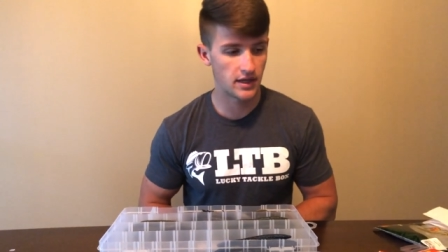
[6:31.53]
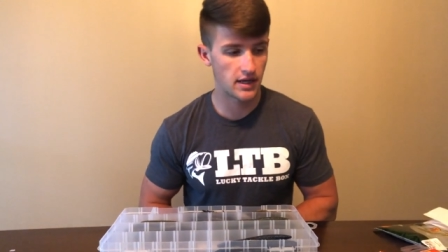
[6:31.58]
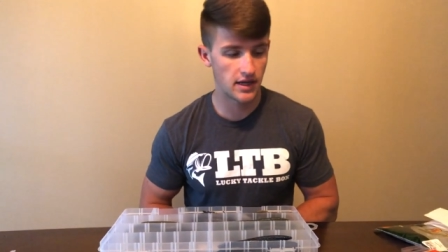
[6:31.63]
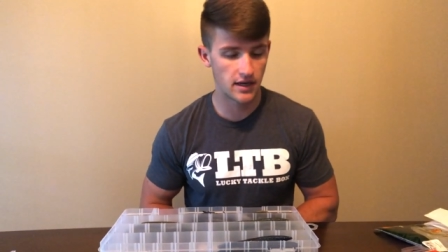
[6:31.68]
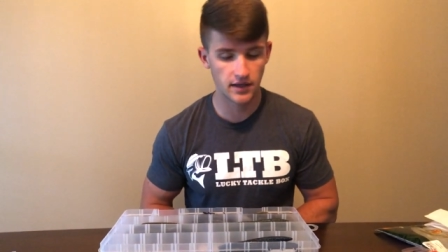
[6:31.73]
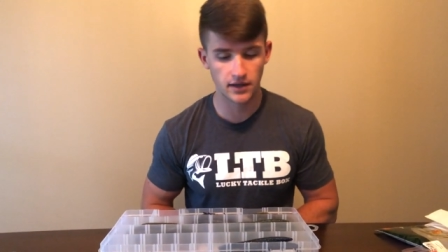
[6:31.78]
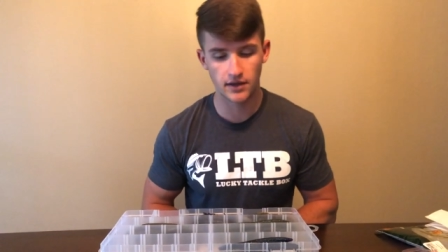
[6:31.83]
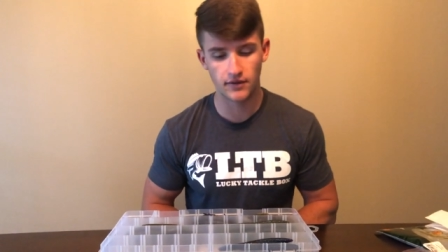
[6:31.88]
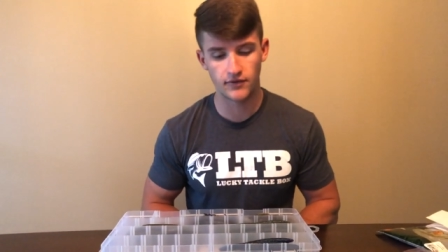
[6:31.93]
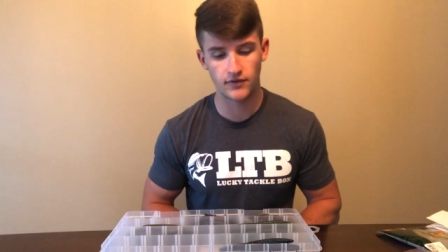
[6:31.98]

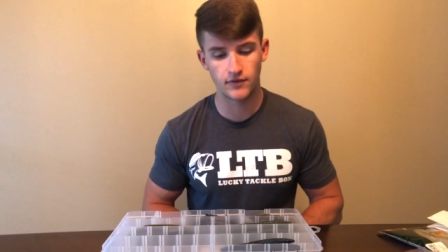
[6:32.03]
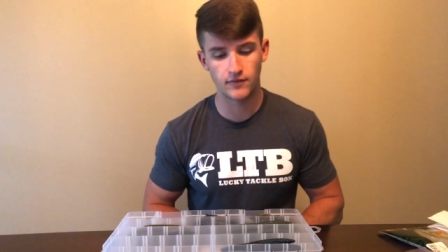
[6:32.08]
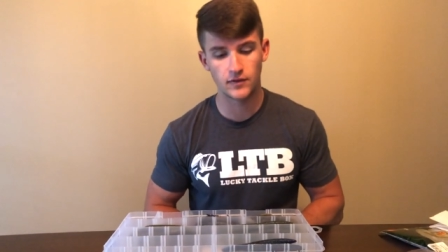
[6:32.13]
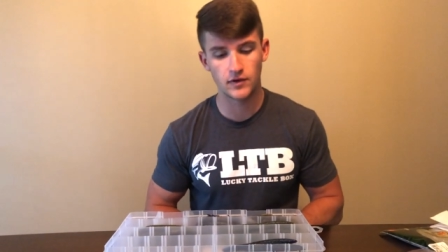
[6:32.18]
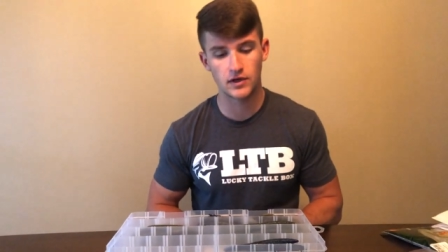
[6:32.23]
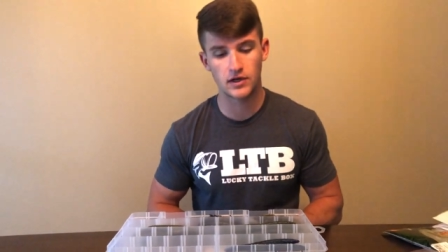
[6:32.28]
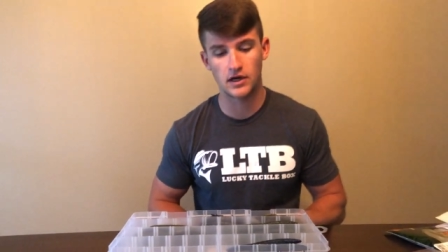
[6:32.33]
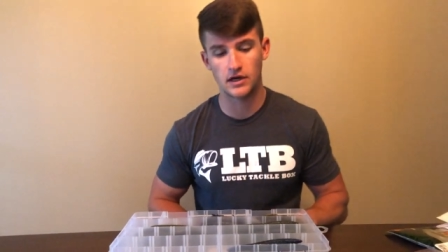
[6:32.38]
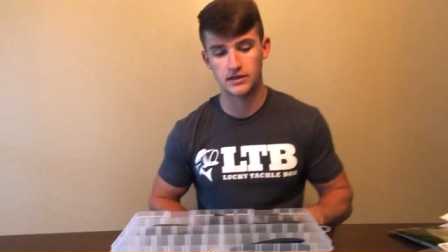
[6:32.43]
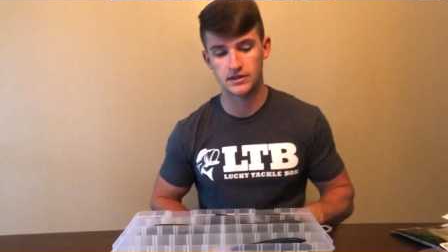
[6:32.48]
Heck, I've
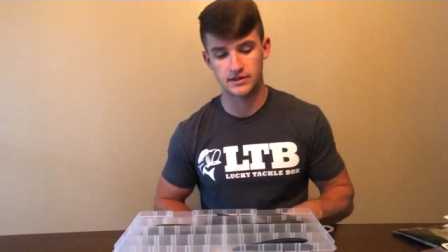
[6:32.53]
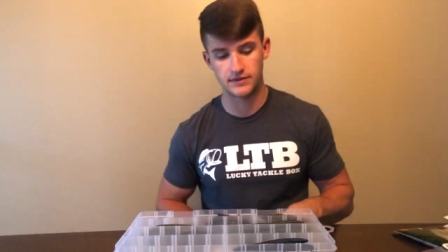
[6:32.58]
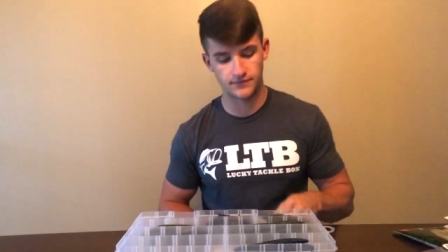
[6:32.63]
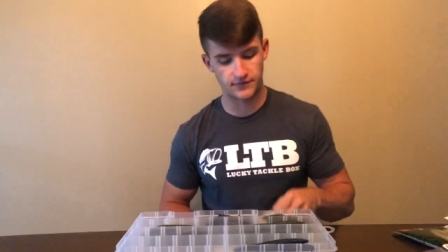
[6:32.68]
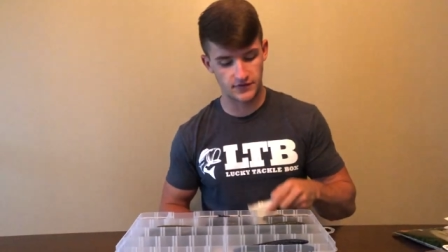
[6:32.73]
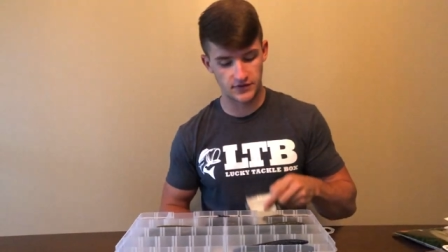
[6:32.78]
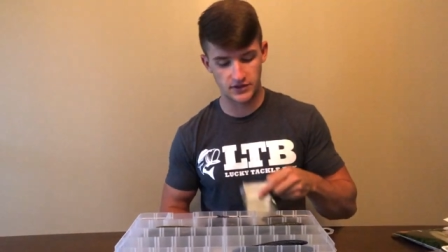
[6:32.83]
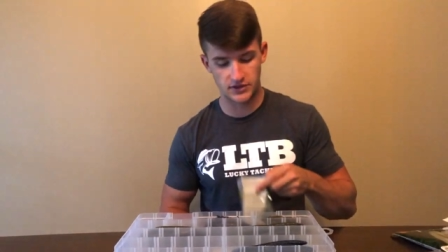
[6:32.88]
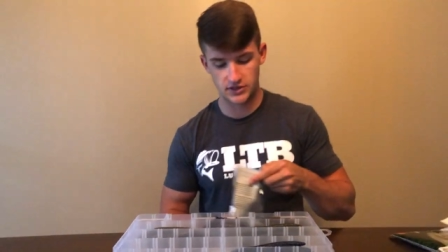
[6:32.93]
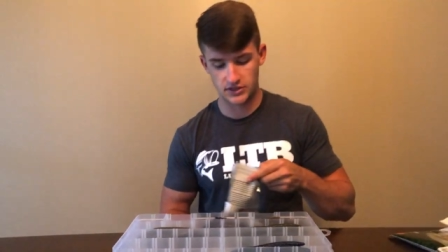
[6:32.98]
even caught some
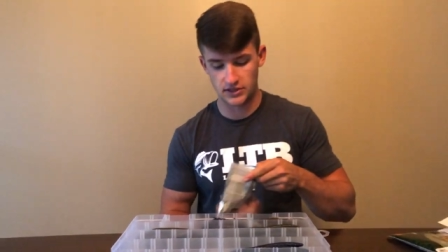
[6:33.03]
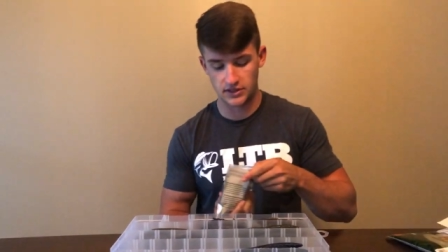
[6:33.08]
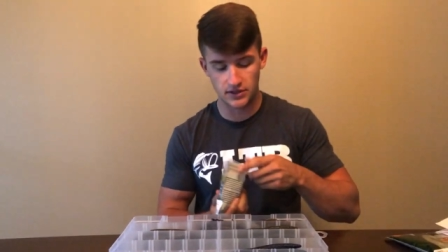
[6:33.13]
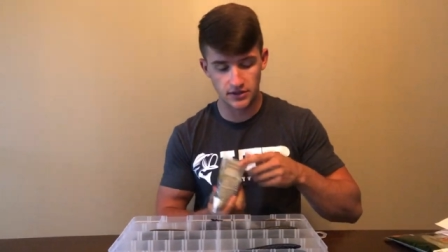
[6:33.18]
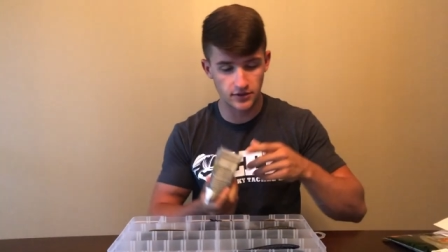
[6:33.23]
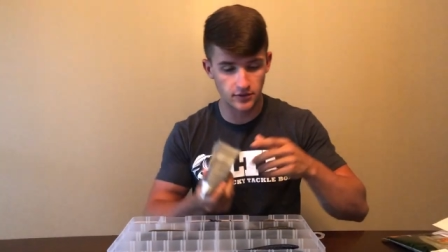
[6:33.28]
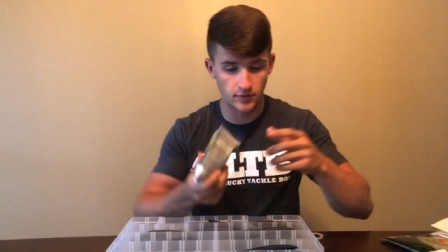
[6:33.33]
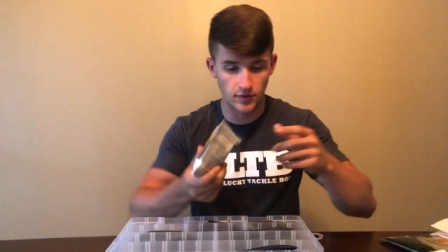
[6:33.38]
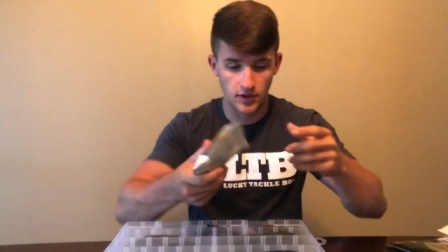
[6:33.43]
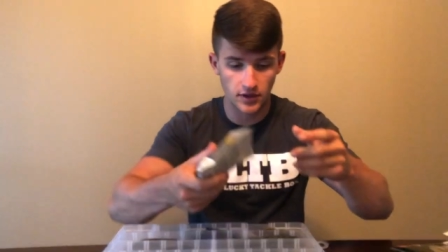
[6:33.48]
fish in
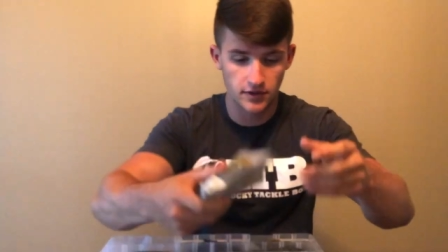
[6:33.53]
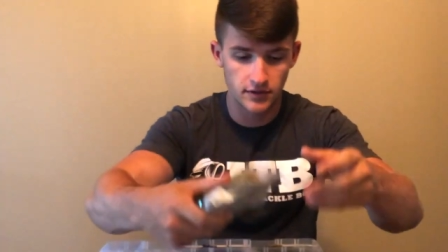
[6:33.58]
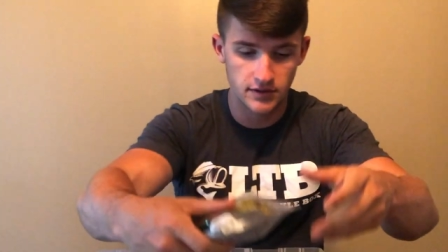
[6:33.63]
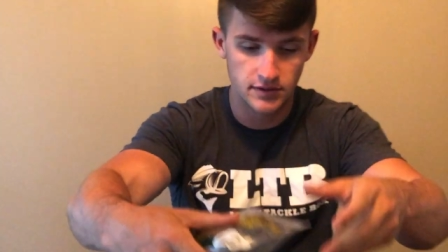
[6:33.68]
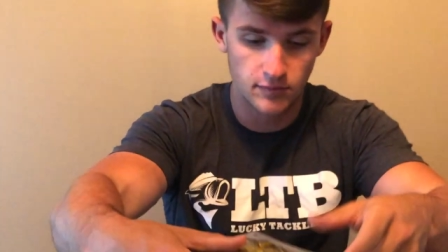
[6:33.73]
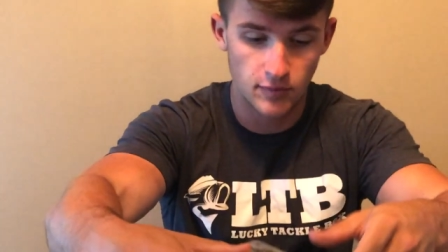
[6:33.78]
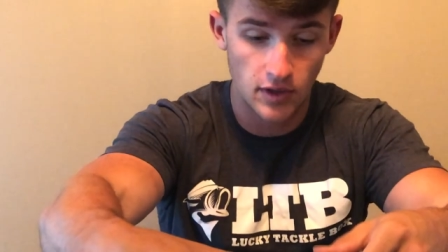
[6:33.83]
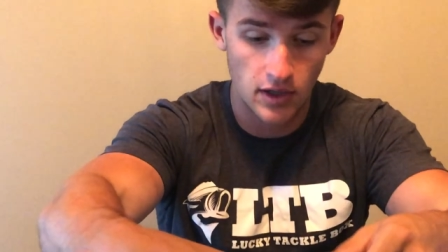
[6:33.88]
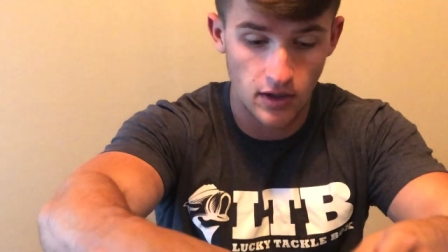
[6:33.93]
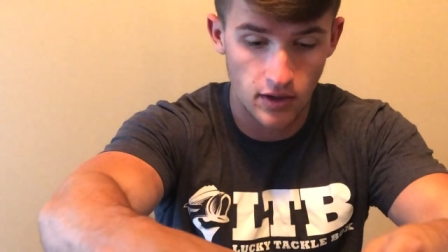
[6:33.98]
clear water
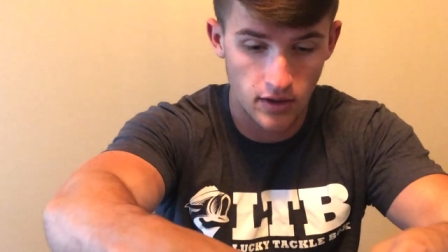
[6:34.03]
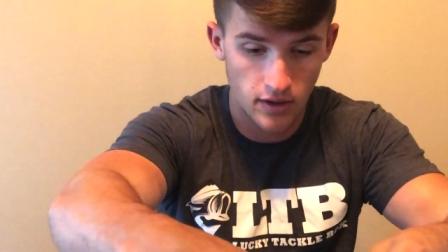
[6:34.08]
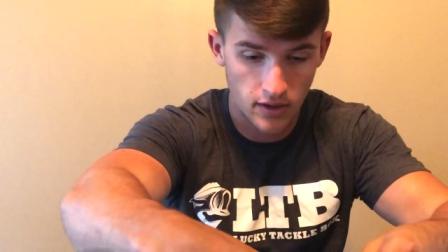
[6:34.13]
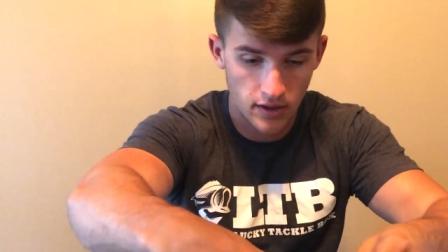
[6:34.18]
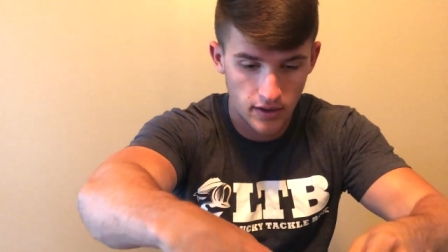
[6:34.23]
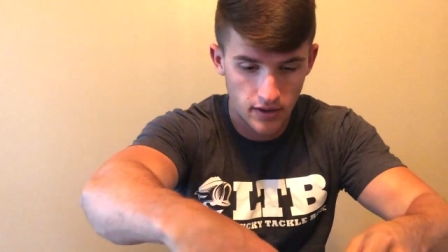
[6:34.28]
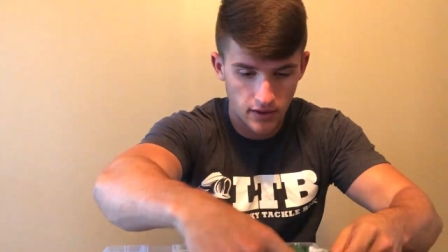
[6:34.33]
as well.